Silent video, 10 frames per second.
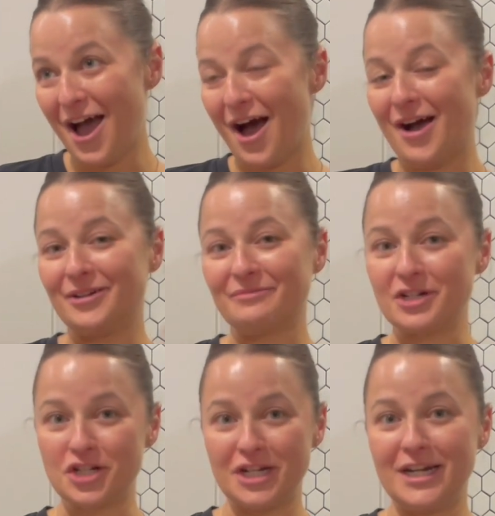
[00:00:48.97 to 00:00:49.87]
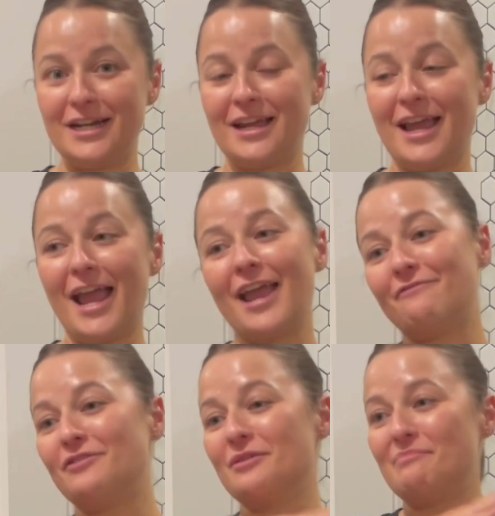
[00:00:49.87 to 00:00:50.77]
on your machine, if
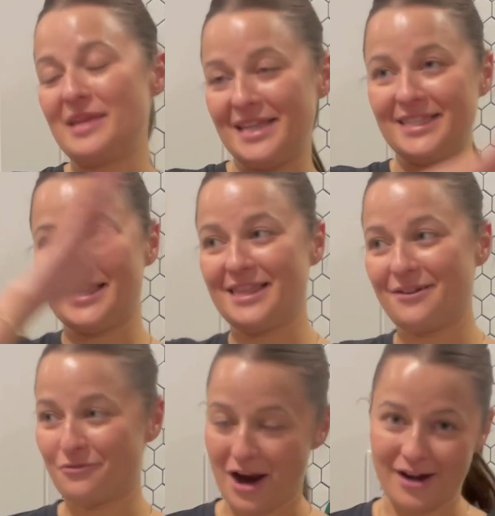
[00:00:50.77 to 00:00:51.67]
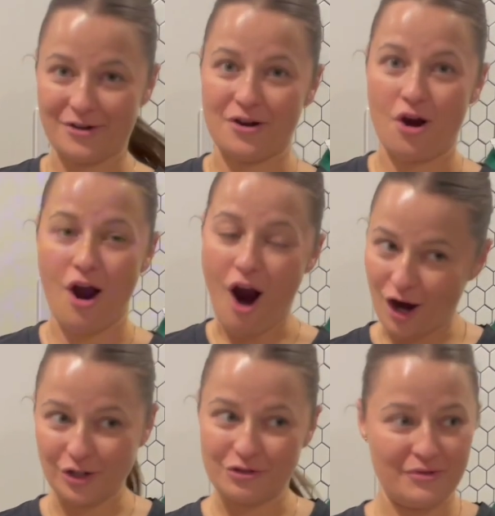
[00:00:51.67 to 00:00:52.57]
your beans in the grinder
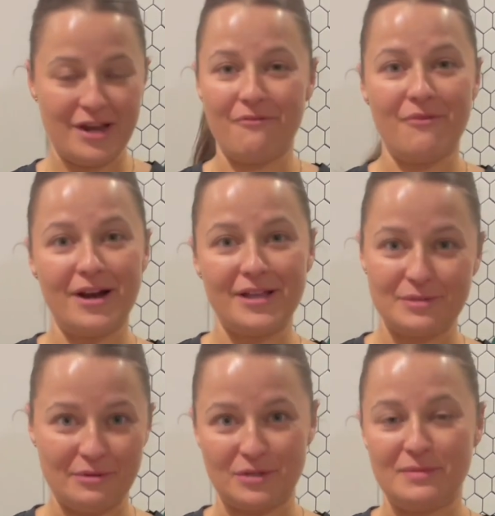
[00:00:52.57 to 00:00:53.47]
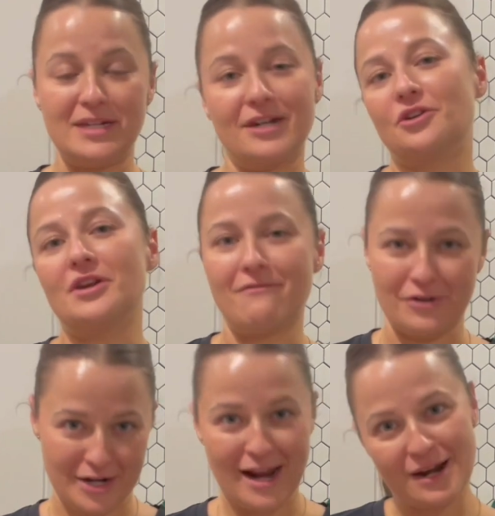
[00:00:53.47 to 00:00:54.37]
aren't doing what is supposed to be done, you're never
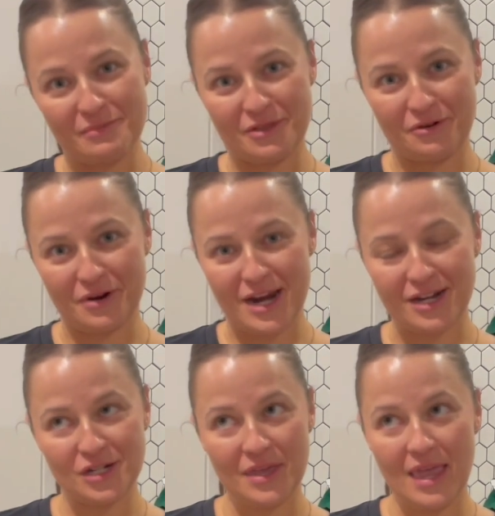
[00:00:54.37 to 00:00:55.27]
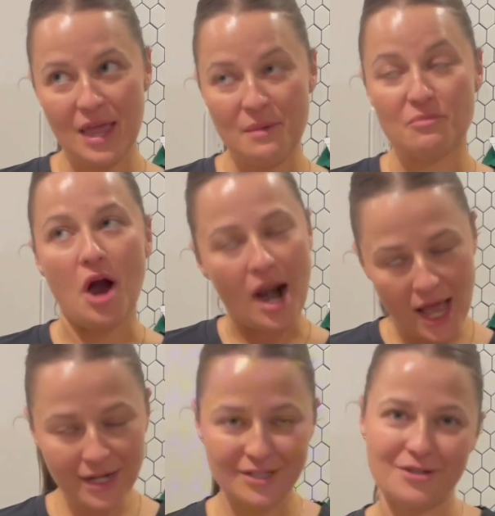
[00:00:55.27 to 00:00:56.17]
going to end up with a great
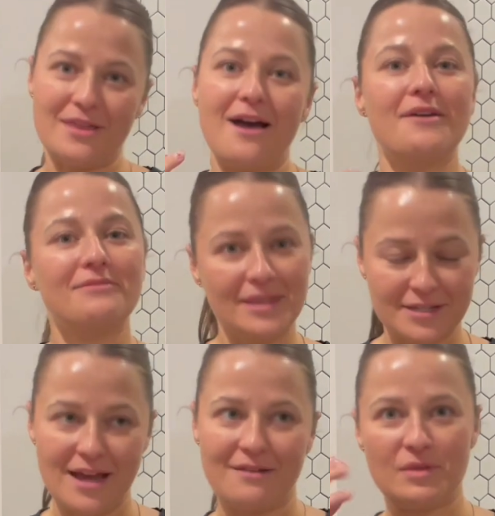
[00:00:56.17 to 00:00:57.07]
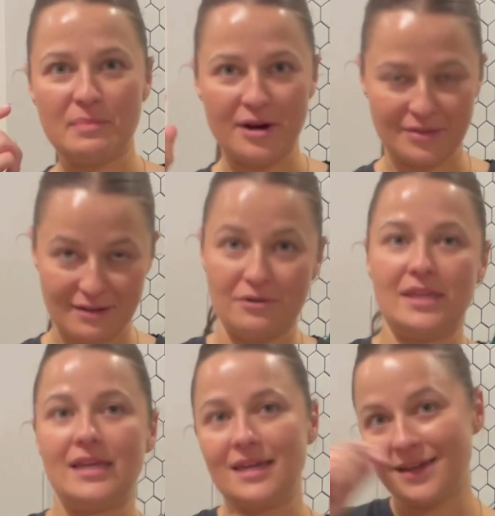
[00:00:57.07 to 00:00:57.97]
product. So that is kind of the part that
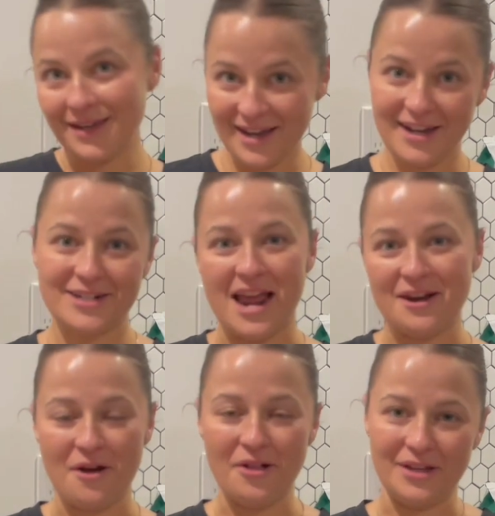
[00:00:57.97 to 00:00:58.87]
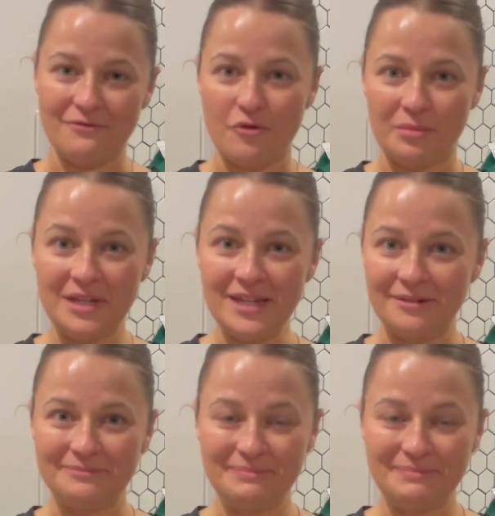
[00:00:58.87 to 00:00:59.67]
really tied it all in for me, and